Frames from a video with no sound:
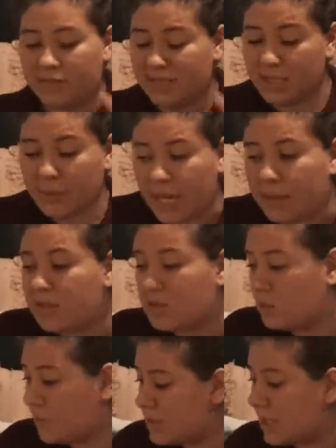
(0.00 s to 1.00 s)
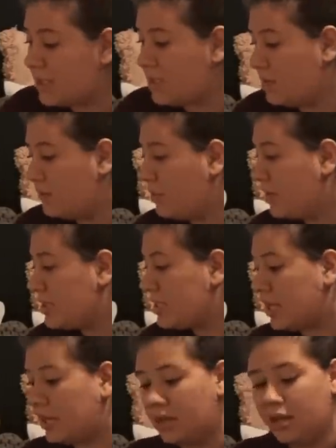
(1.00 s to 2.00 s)
still am a super sensitive
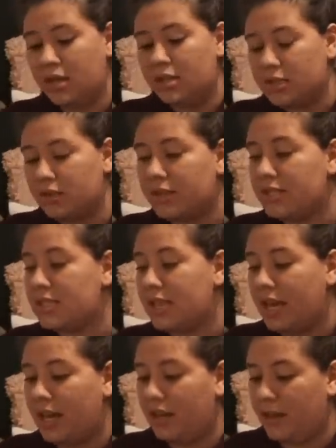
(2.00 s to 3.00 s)
person till this day.